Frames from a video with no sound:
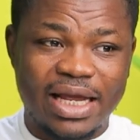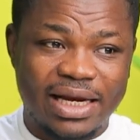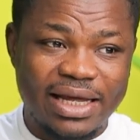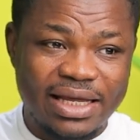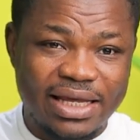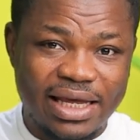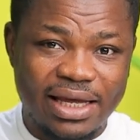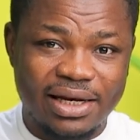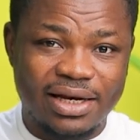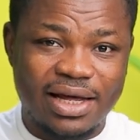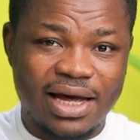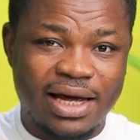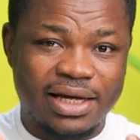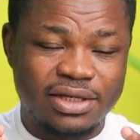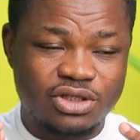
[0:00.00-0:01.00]
And
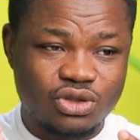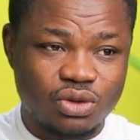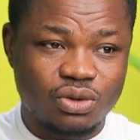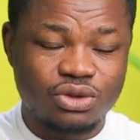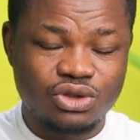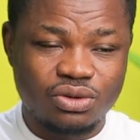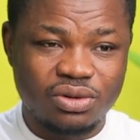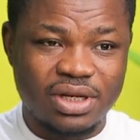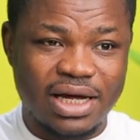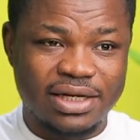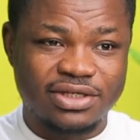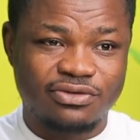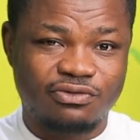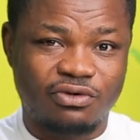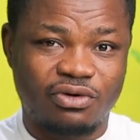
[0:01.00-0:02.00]
again, I told you
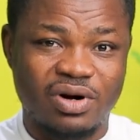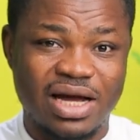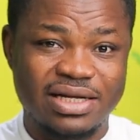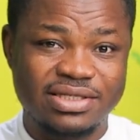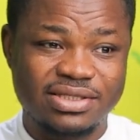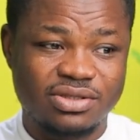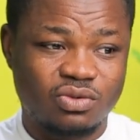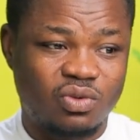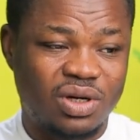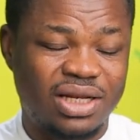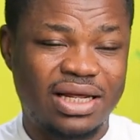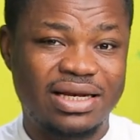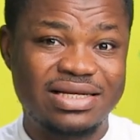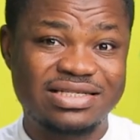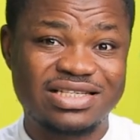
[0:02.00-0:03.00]
that for us,
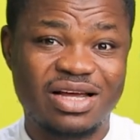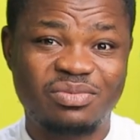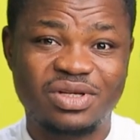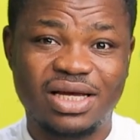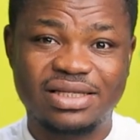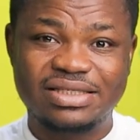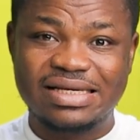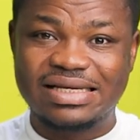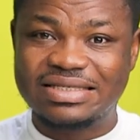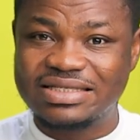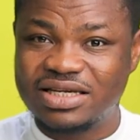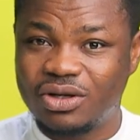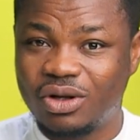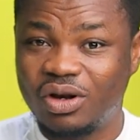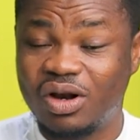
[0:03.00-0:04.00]
whether the subject is
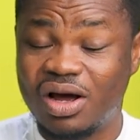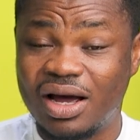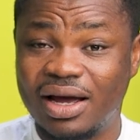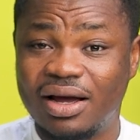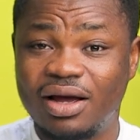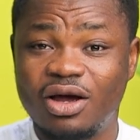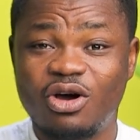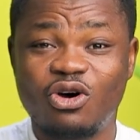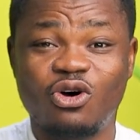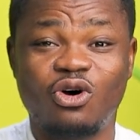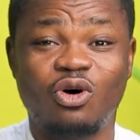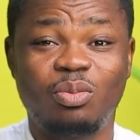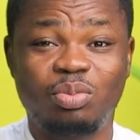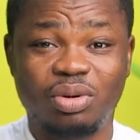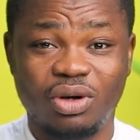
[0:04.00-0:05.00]
singular
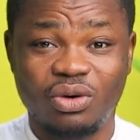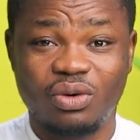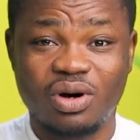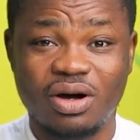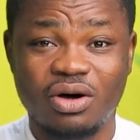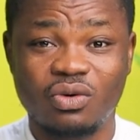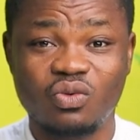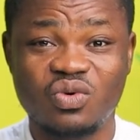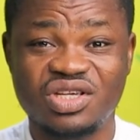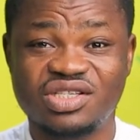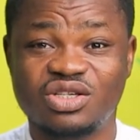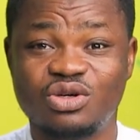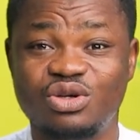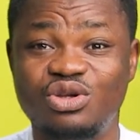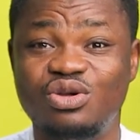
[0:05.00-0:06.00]
or plural, we
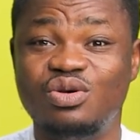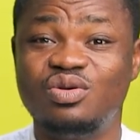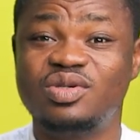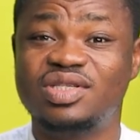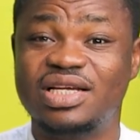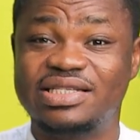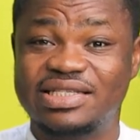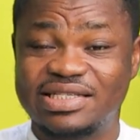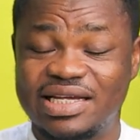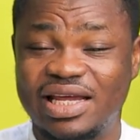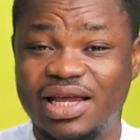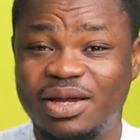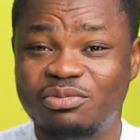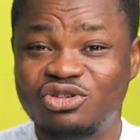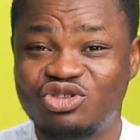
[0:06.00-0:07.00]
still use the
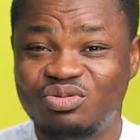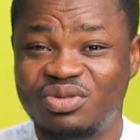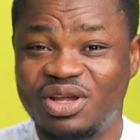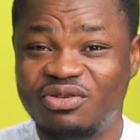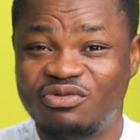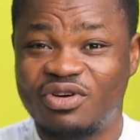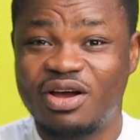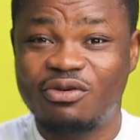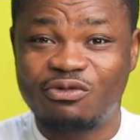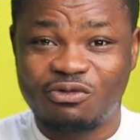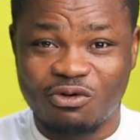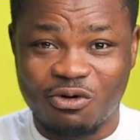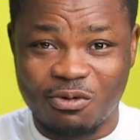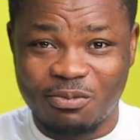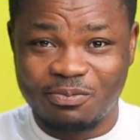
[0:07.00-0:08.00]
same to be verb
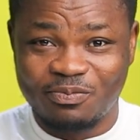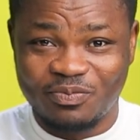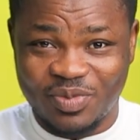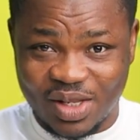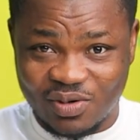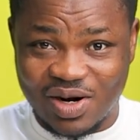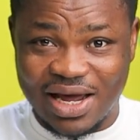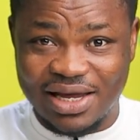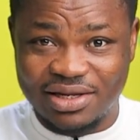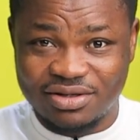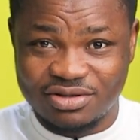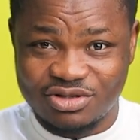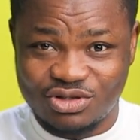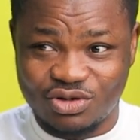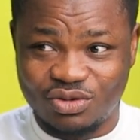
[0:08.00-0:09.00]
form. All
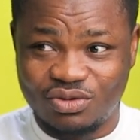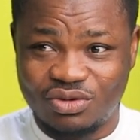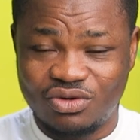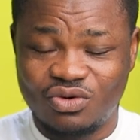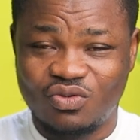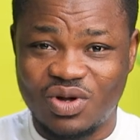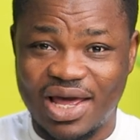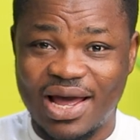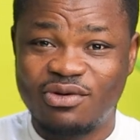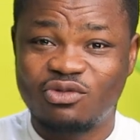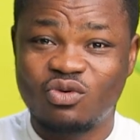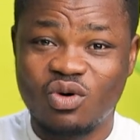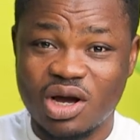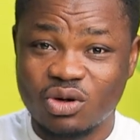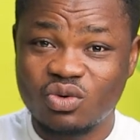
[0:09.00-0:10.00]
right. So we
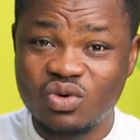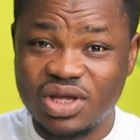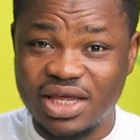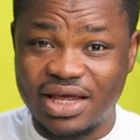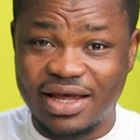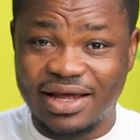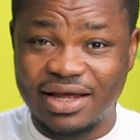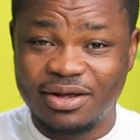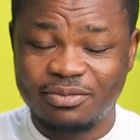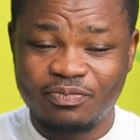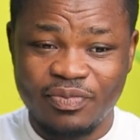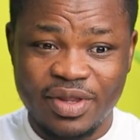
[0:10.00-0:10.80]
have Kwaku here.